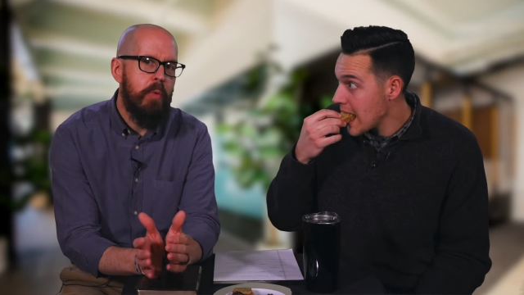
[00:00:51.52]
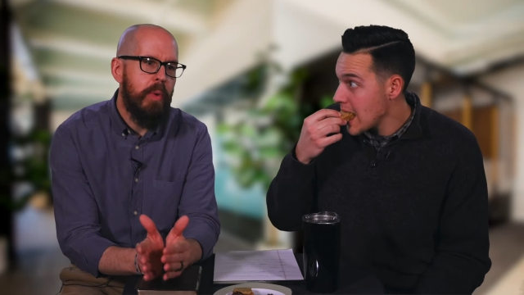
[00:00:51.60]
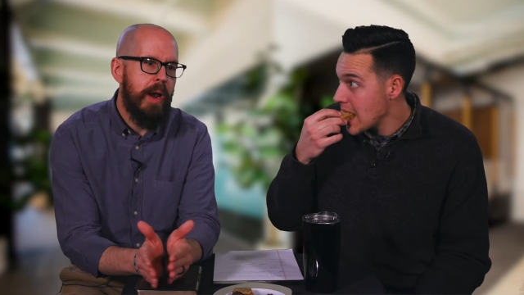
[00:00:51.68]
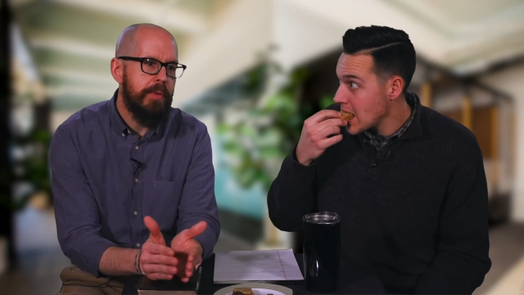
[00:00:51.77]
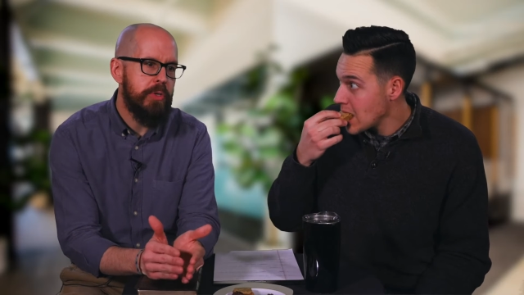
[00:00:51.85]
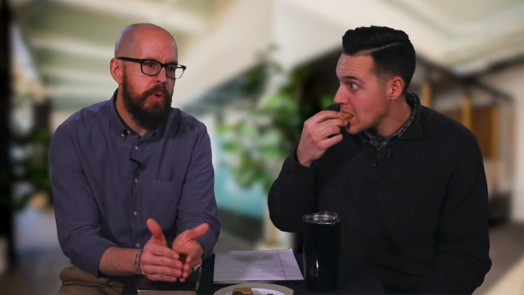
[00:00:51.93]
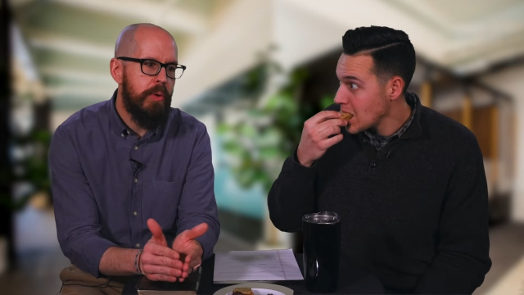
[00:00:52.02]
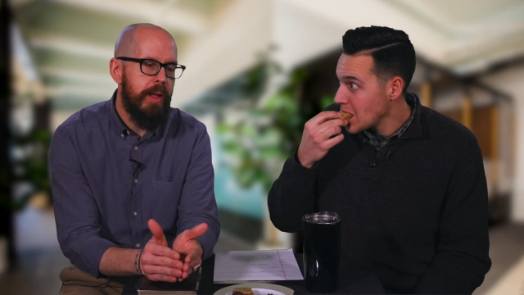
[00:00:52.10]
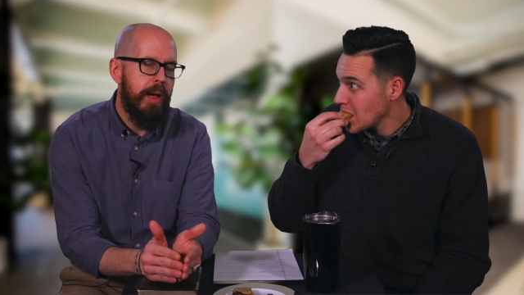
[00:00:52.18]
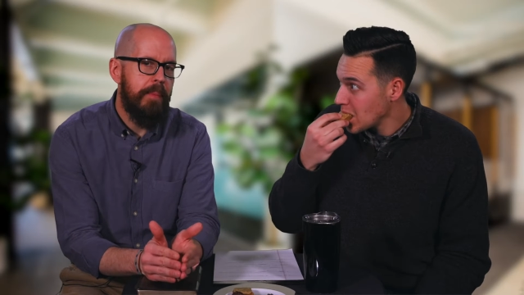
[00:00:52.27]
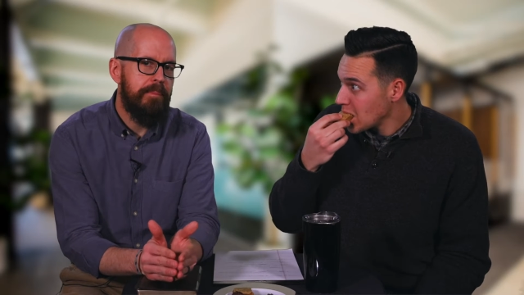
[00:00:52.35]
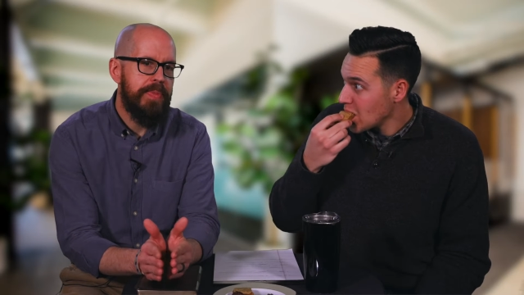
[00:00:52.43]
Speaker 1: When I was growing
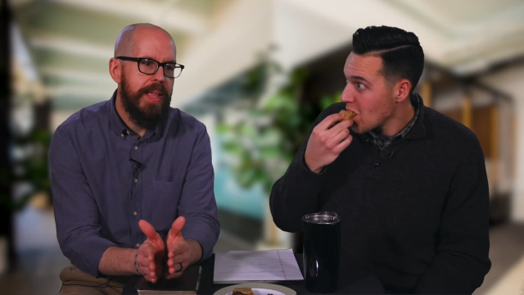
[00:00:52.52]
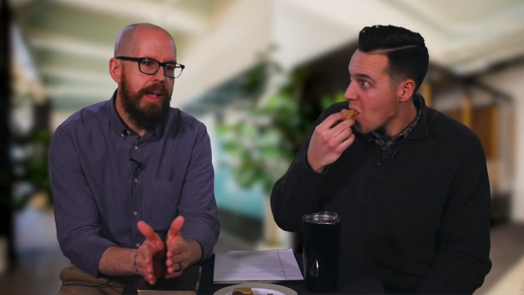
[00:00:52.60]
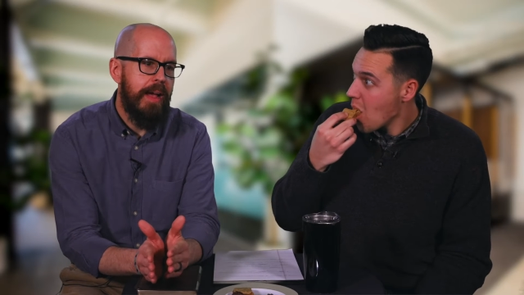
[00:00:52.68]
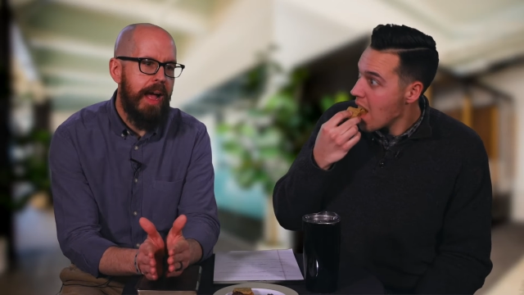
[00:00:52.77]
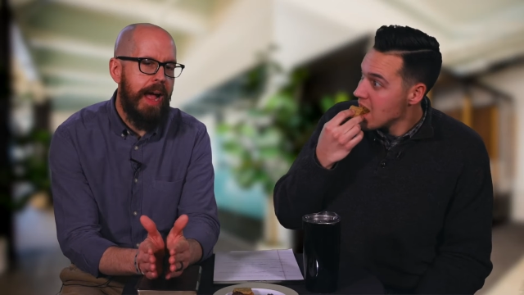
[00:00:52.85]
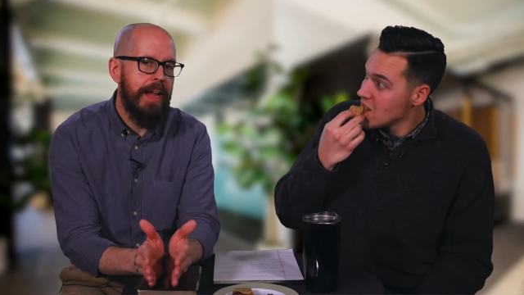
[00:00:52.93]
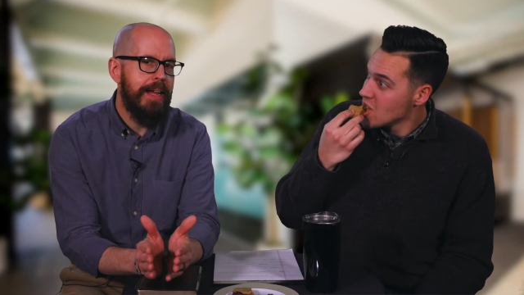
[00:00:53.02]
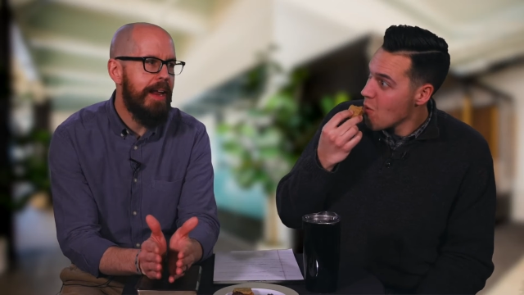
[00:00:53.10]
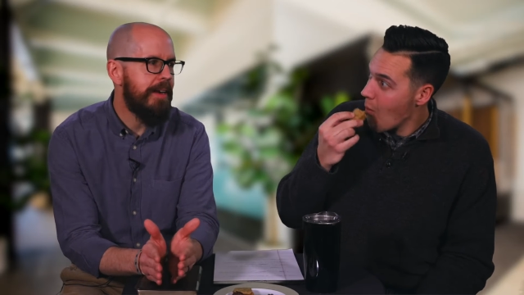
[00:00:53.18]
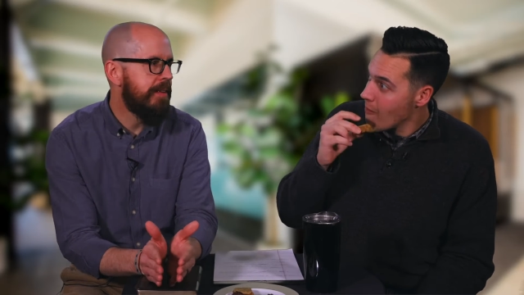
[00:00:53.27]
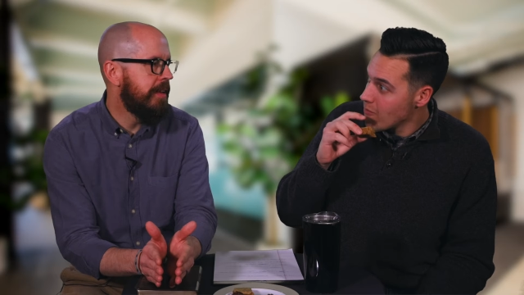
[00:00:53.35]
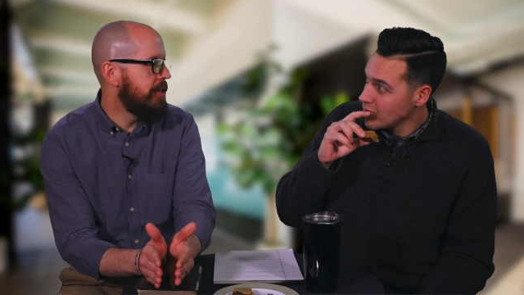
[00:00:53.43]
up, I got
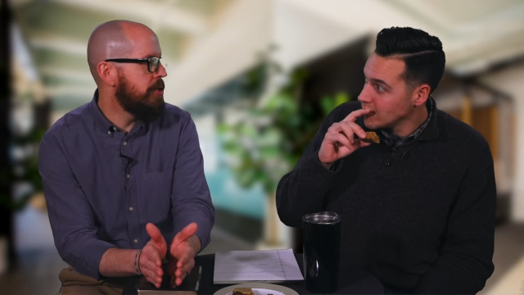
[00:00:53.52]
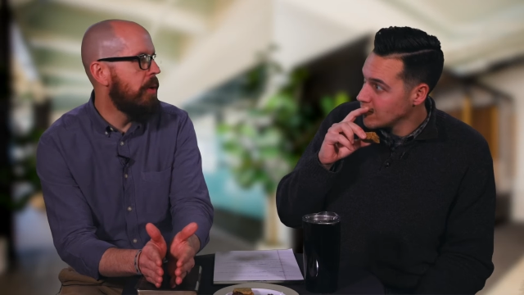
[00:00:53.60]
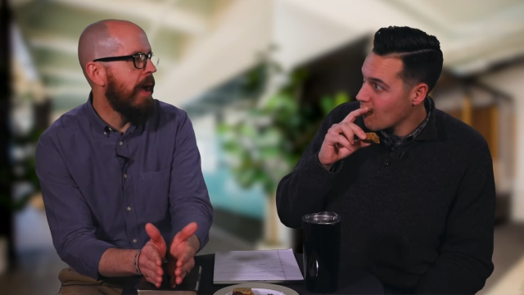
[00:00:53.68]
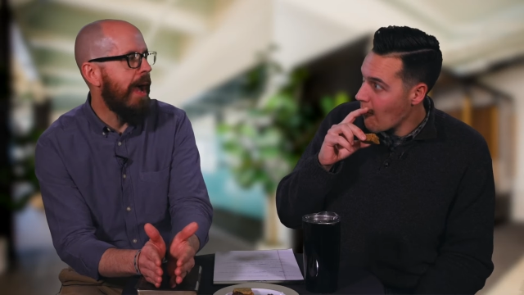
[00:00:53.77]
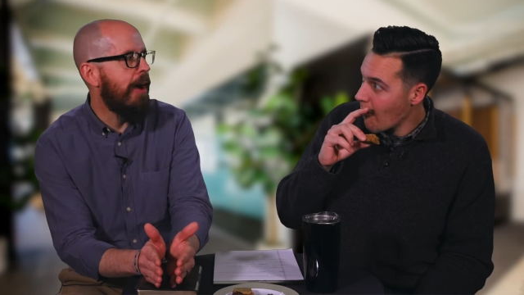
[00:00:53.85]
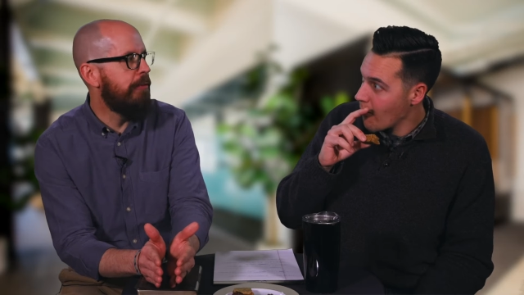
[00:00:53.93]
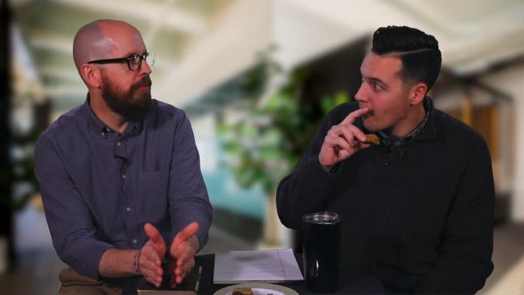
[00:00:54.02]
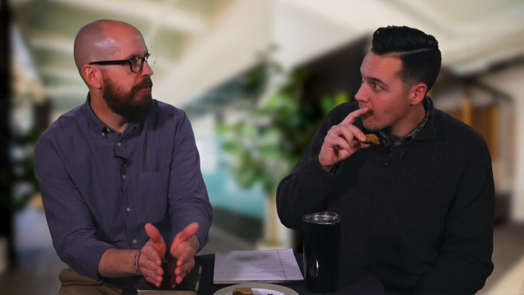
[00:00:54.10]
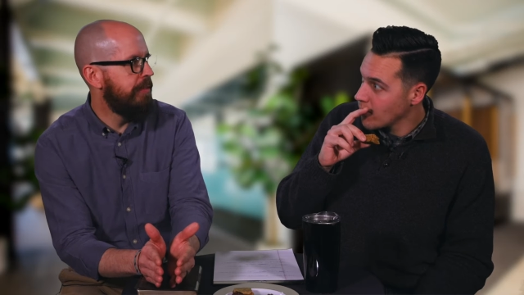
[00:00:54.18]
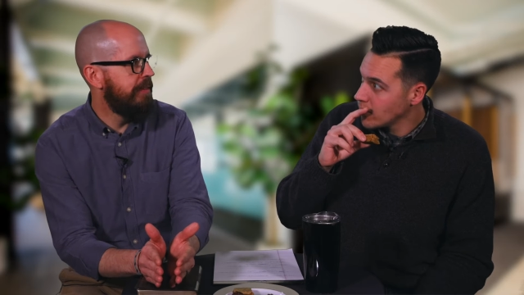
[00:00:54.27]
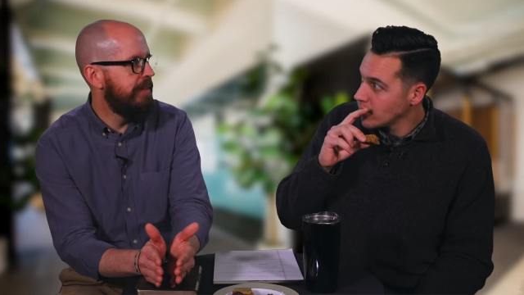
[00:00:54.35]
into that show Alf.